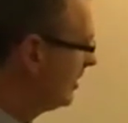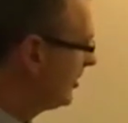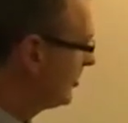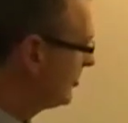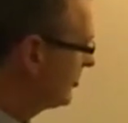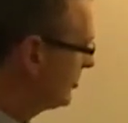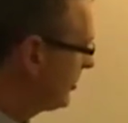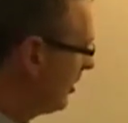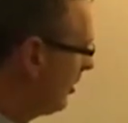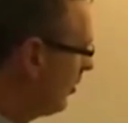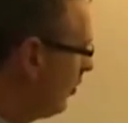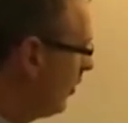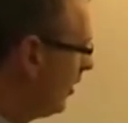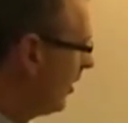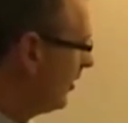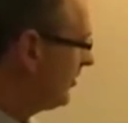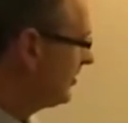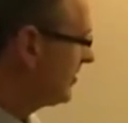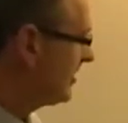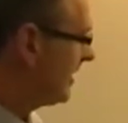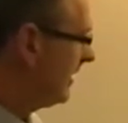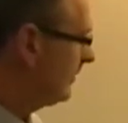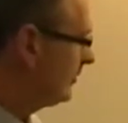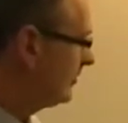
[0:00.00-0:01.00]
So
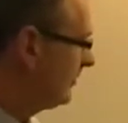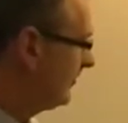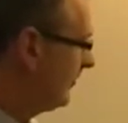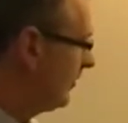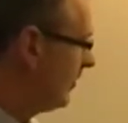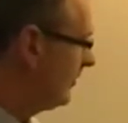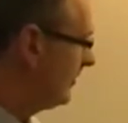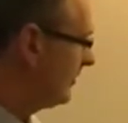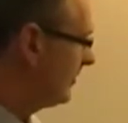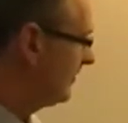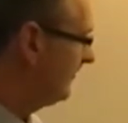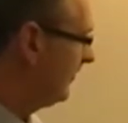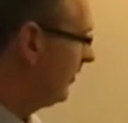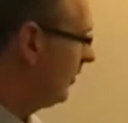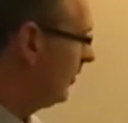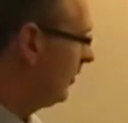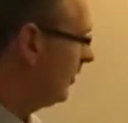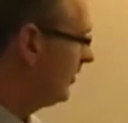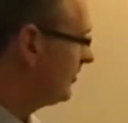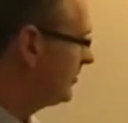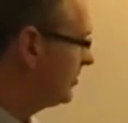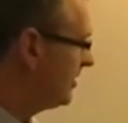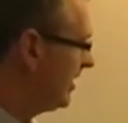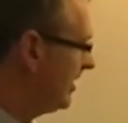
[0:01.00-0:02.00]
1 times 4 is
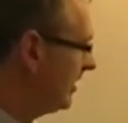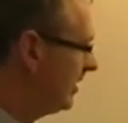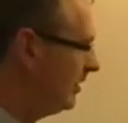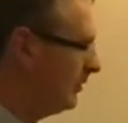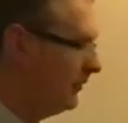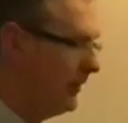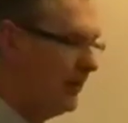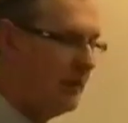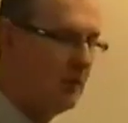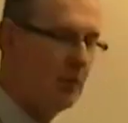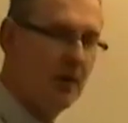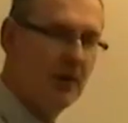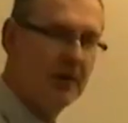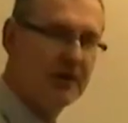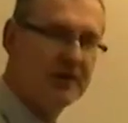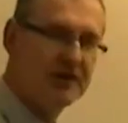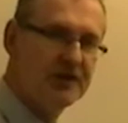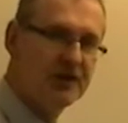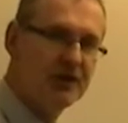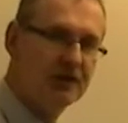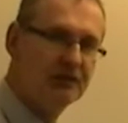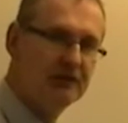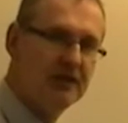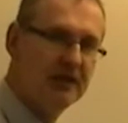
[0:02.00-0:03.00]
4, take away 1
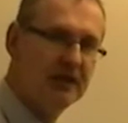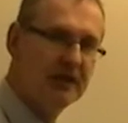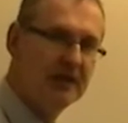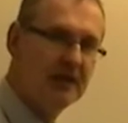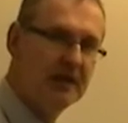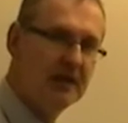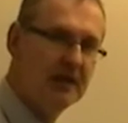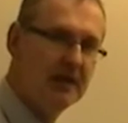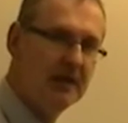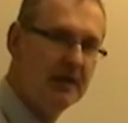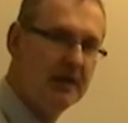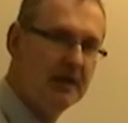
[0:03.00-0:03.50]
is 3.